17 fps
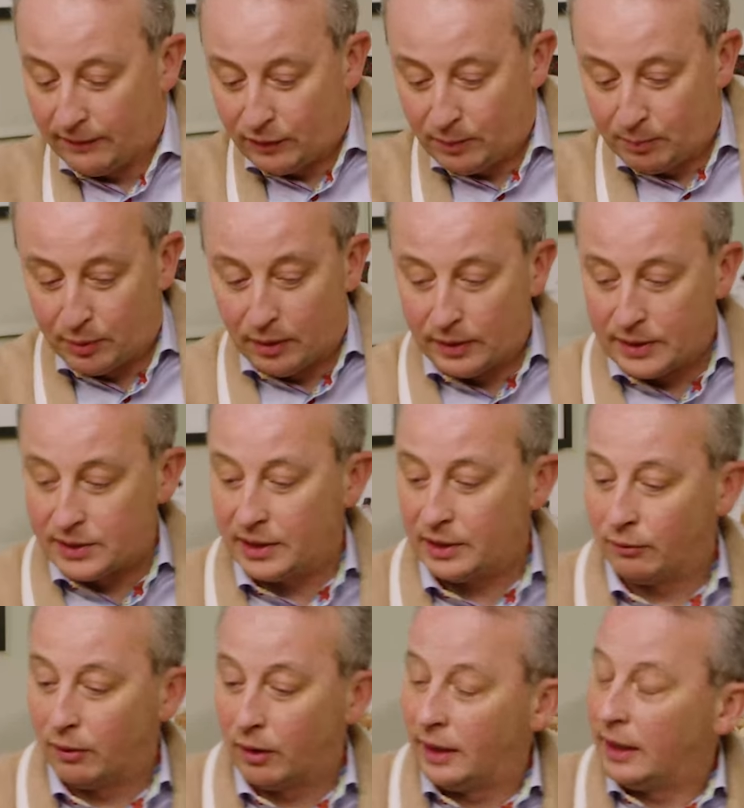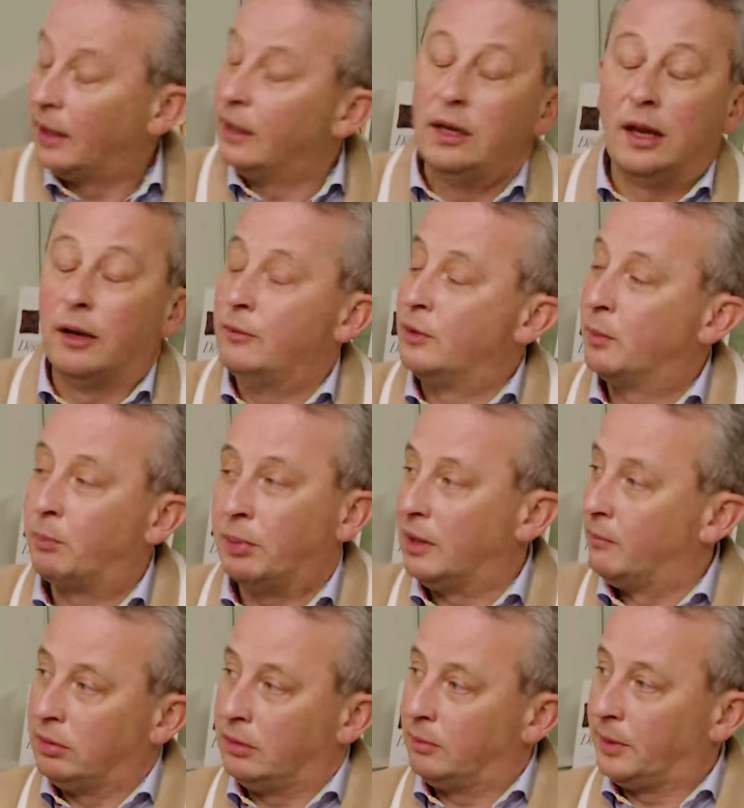if the price is right. Loads of
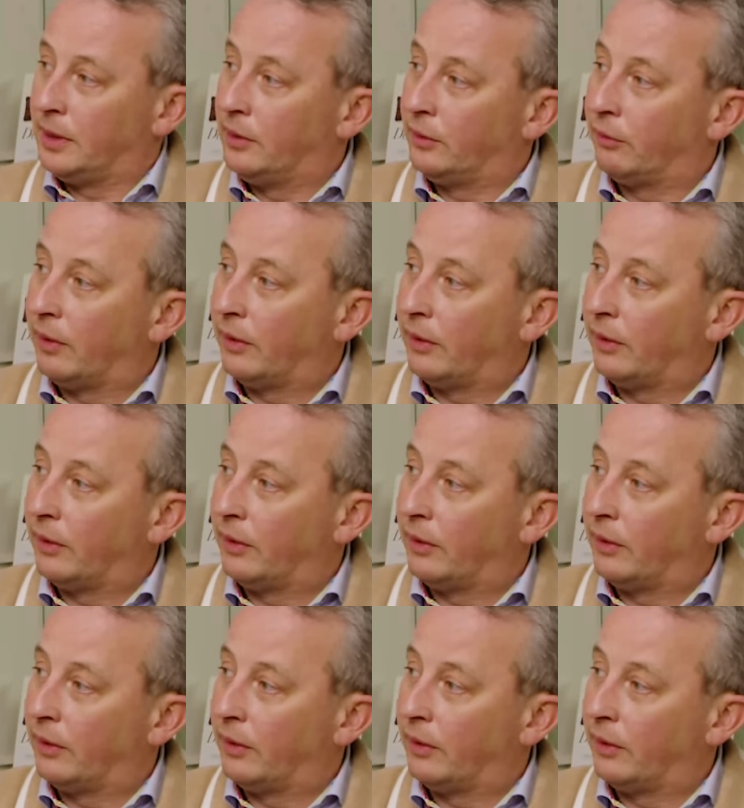people will be interested.